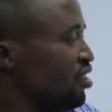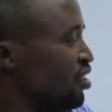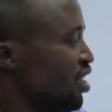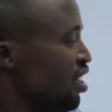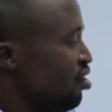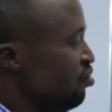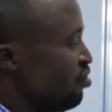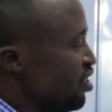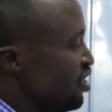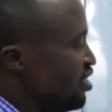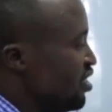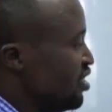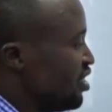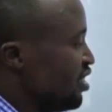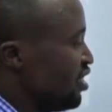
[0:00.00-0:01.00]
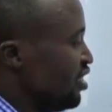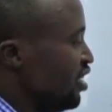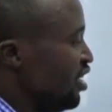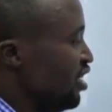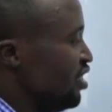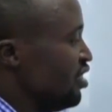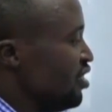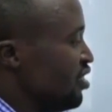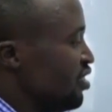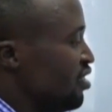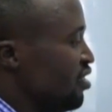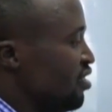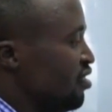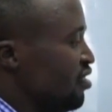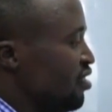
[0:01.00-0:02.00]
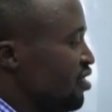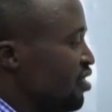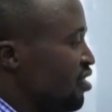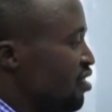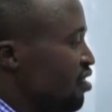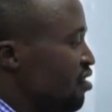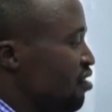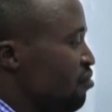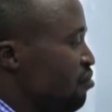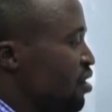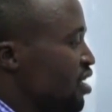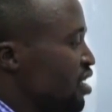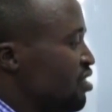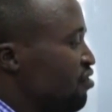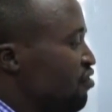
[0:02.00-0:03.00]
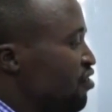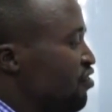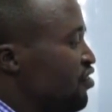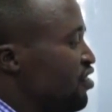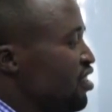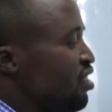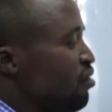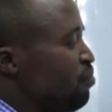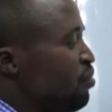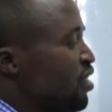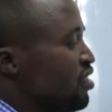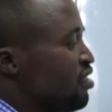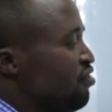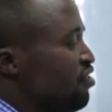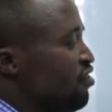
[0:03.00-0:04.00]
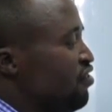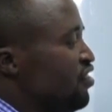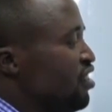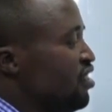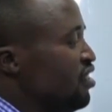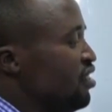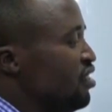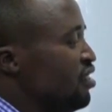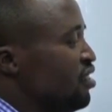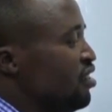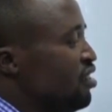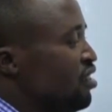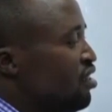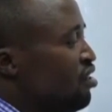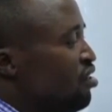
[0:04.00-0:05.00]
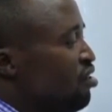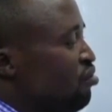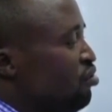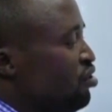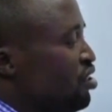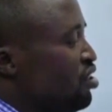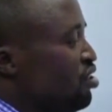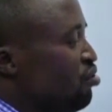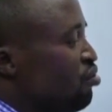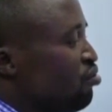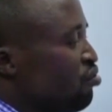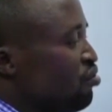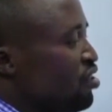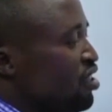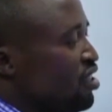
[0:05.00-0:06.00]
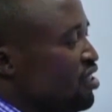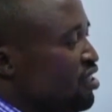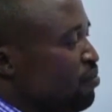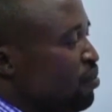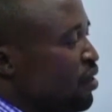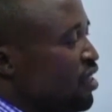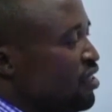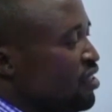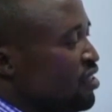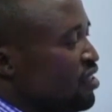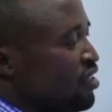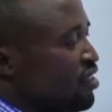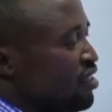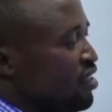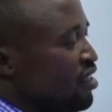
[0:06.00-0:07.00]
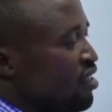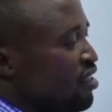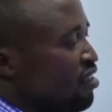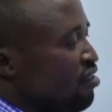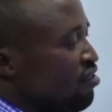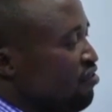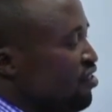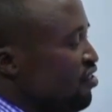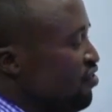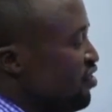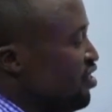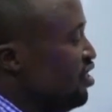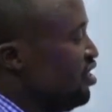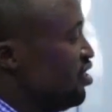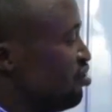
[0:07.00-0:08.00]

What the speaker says: Now this is 3n minus 15 plus 15, which is equal to 6 plus 15.